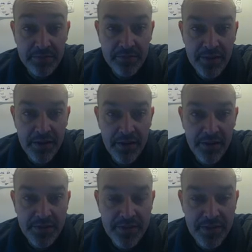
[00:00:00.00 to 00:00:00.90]
Got it all
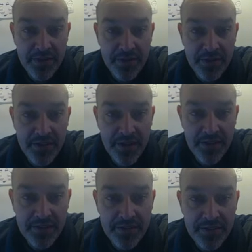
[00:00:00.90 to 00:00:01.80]
sketched in
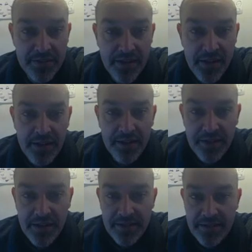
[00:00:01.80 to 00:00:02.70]
nicely. Like
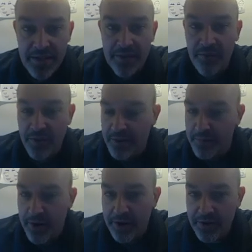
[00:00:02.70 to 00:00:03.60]
I said, with a
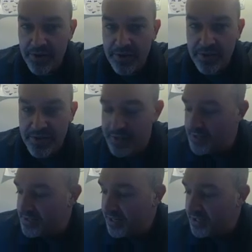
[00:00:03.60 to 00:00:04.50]
marker you can see
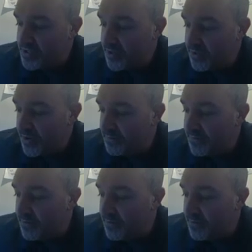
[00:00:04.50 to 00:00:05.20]
these extra rough